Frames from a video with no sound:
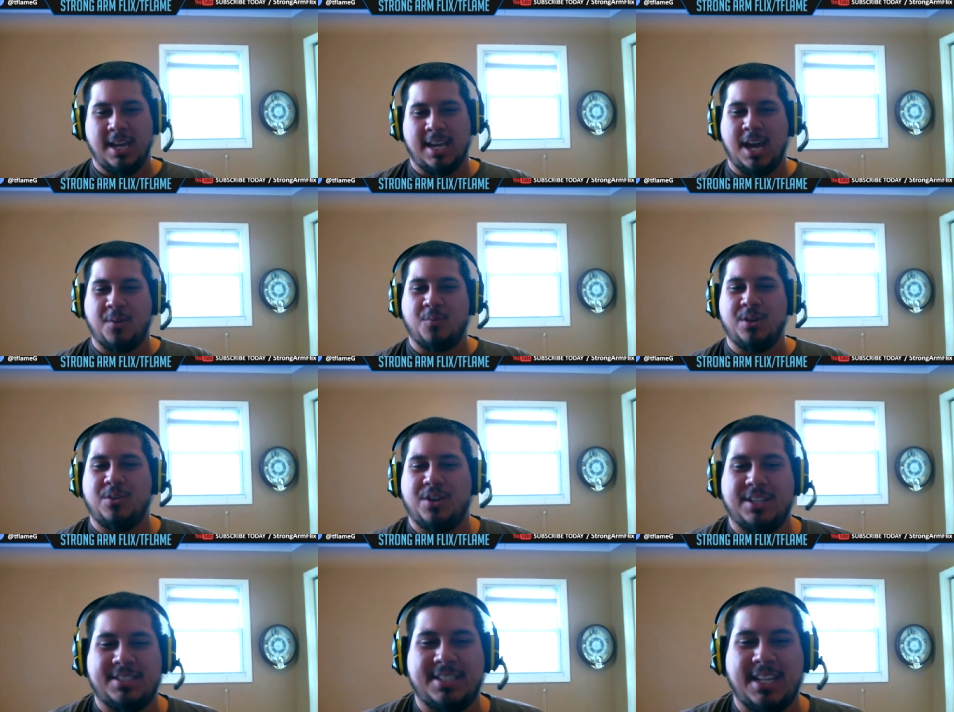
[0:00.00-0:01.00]
Got a real
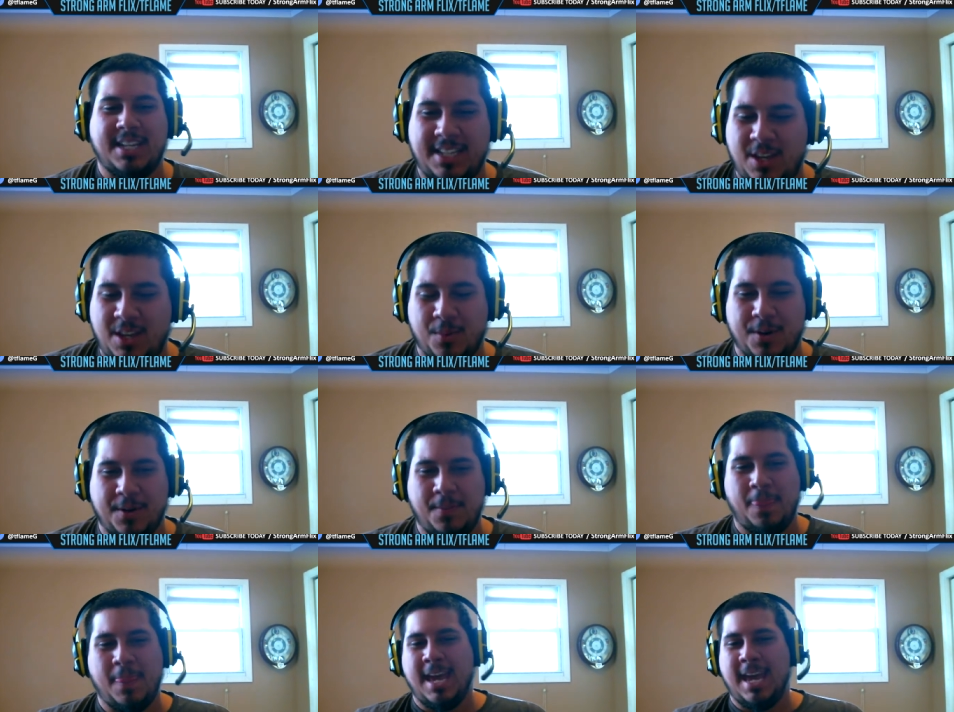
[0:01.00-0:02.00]
good sense of humor,
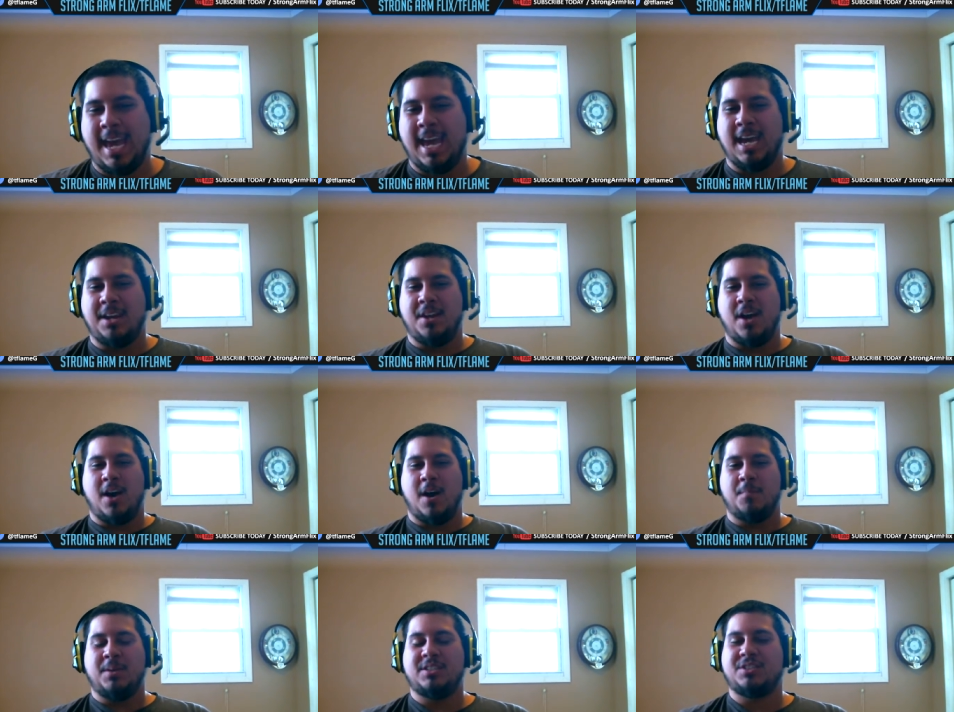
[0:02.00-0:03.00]
and
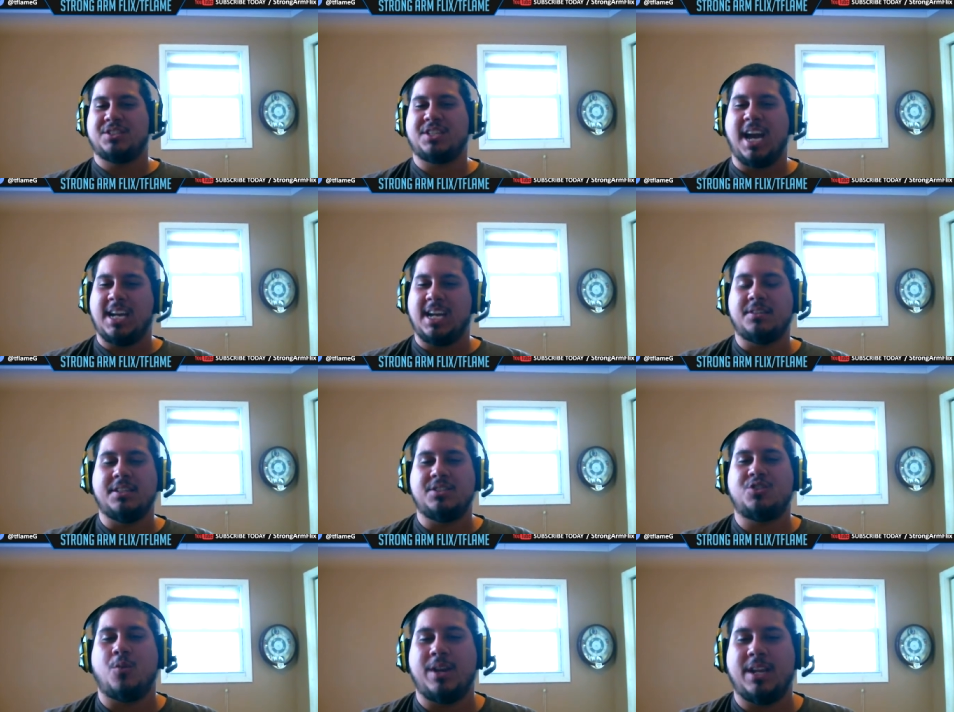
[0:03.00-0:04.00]
um, he's just constantly
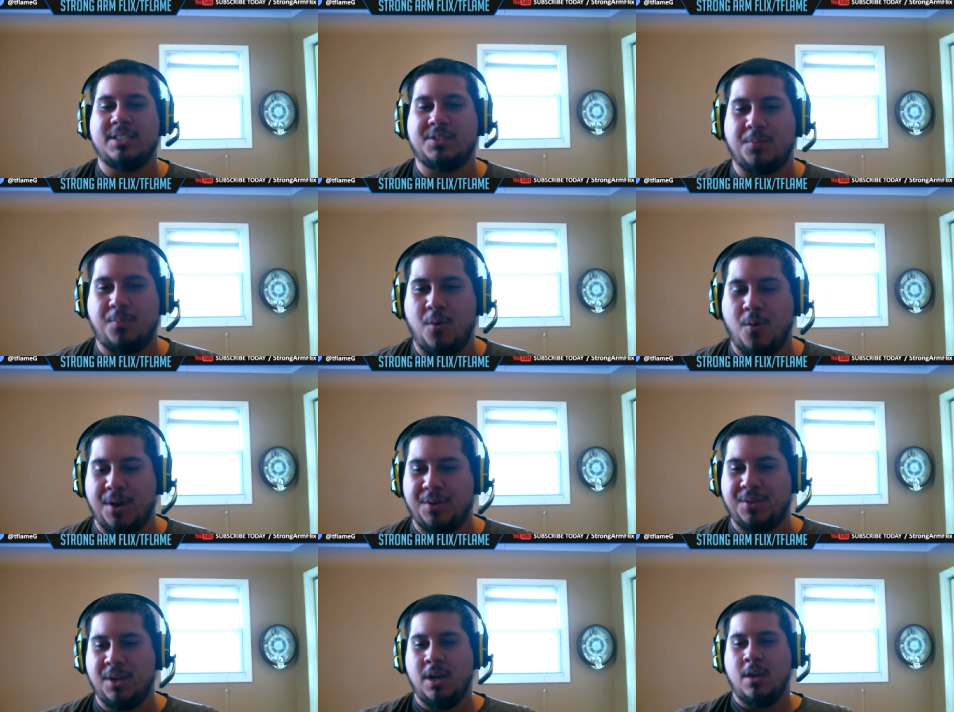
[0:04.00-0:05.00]
showing his
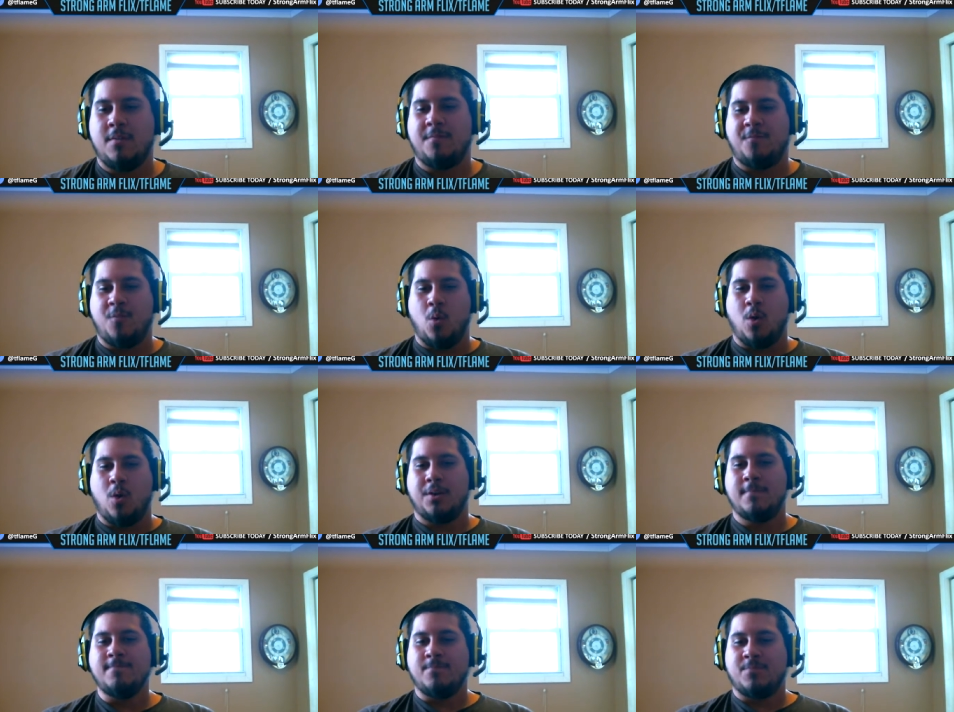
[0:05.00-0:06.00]
support
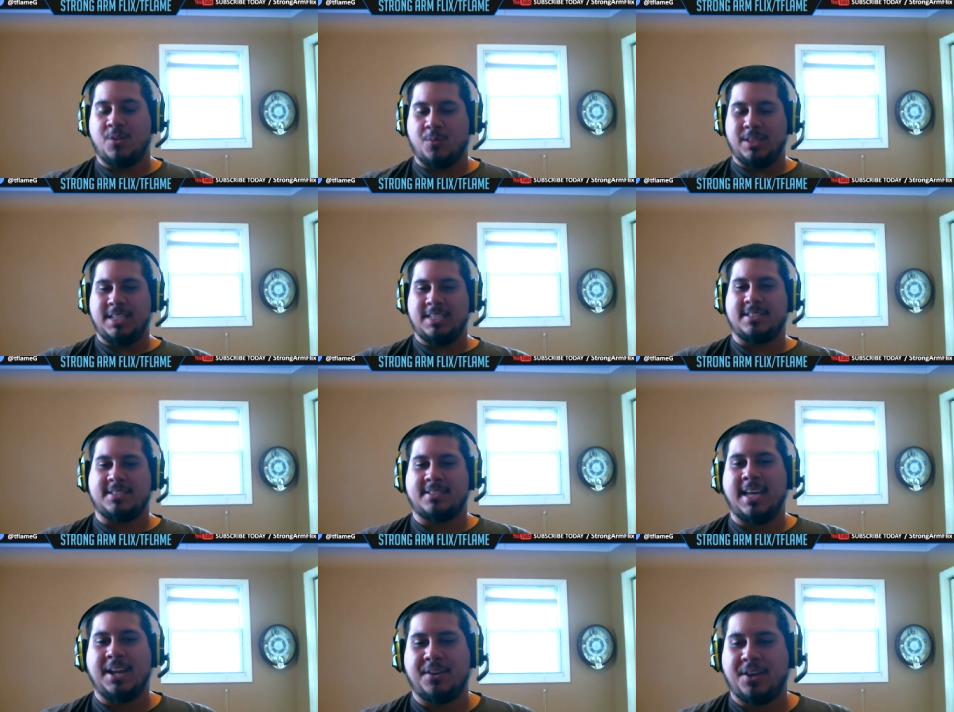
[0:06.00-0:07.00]
for the release the
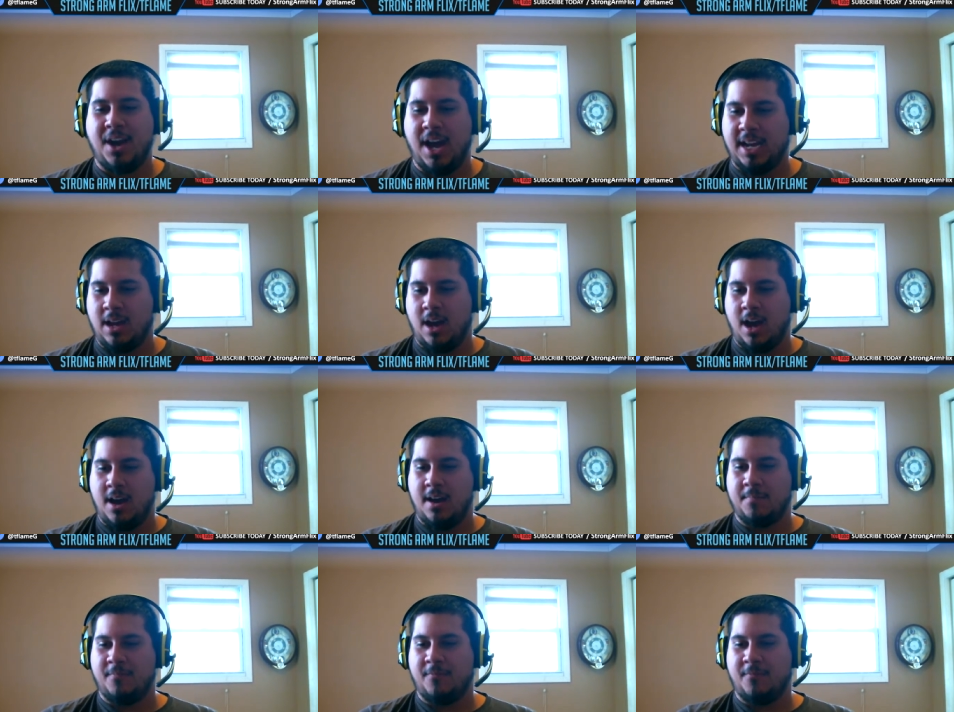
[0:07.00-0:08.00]
Snyder Cut
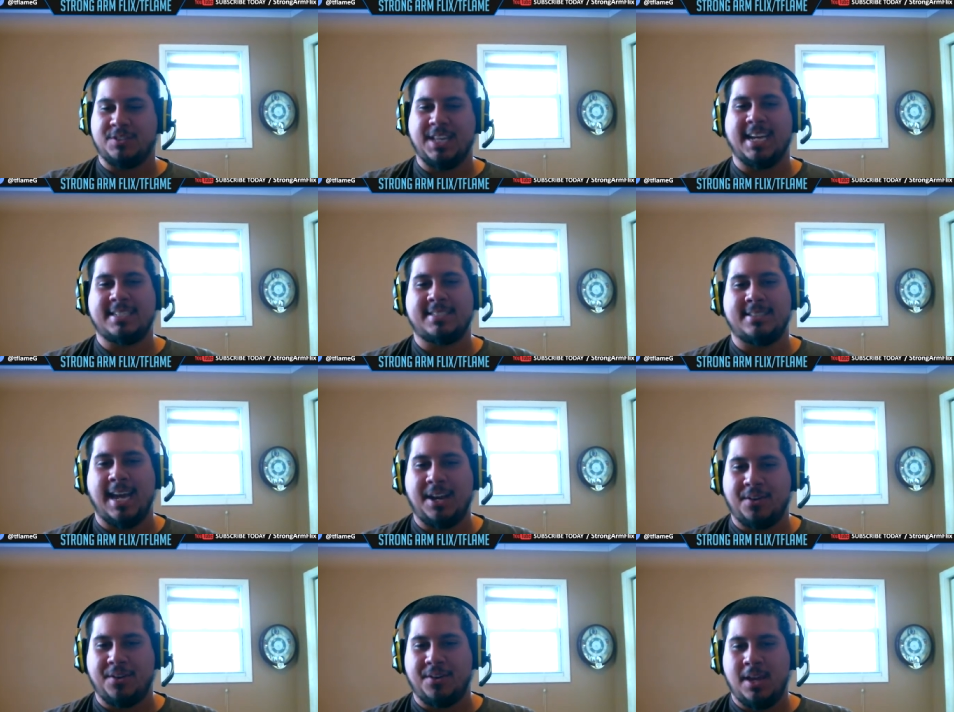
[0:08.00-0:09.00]
uh, for Zack
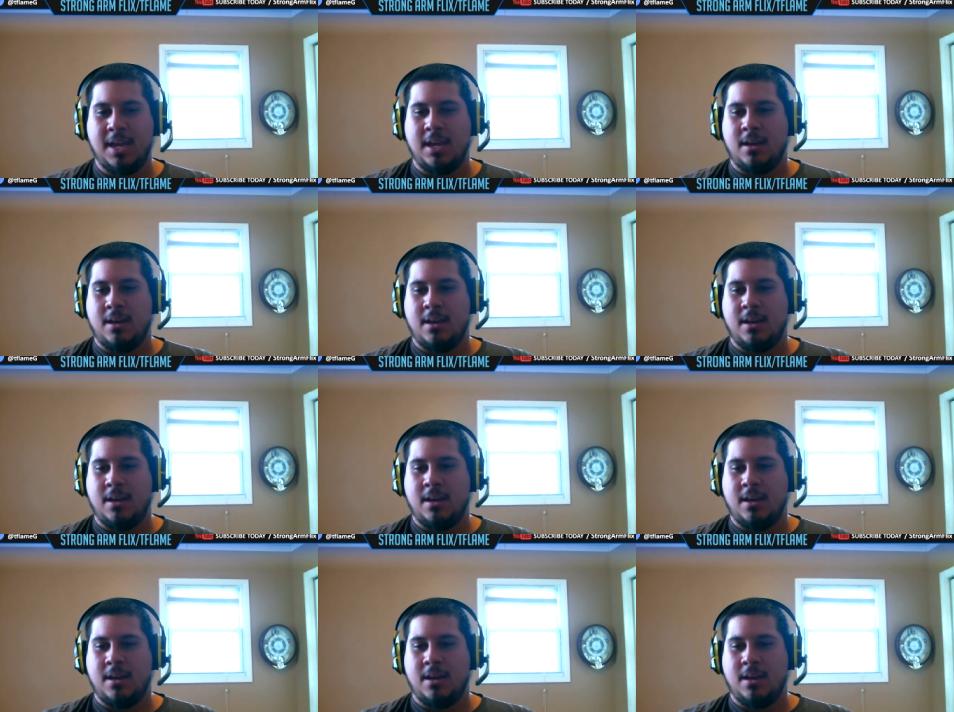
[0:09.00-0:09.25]
Snyder.